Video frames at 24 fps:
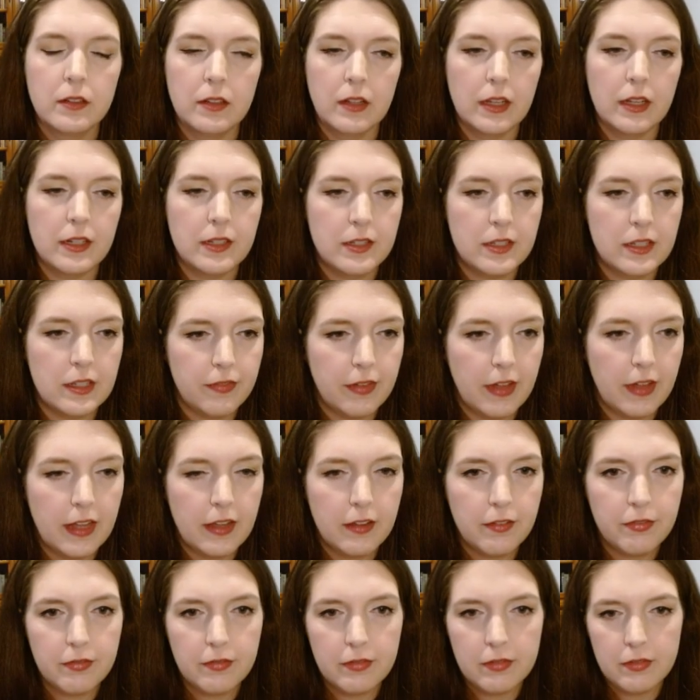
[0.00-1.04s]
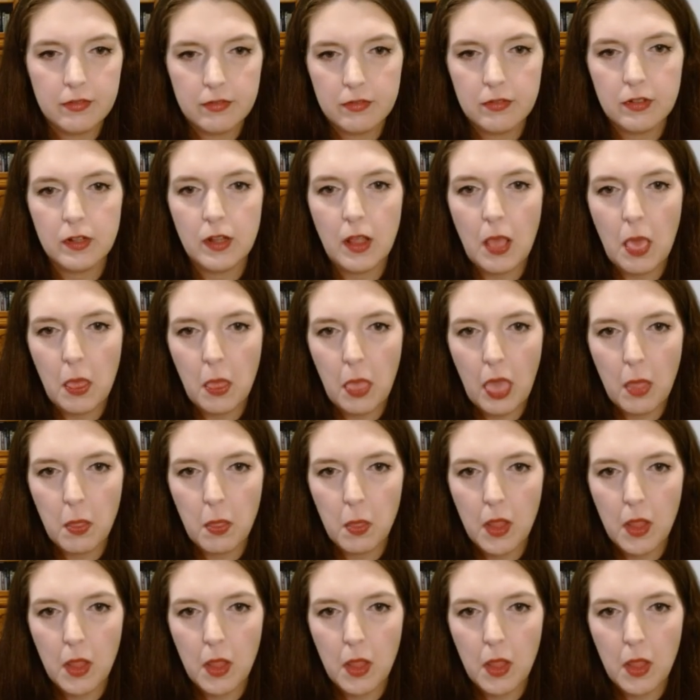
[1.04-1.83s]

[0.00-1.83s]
Not c5. That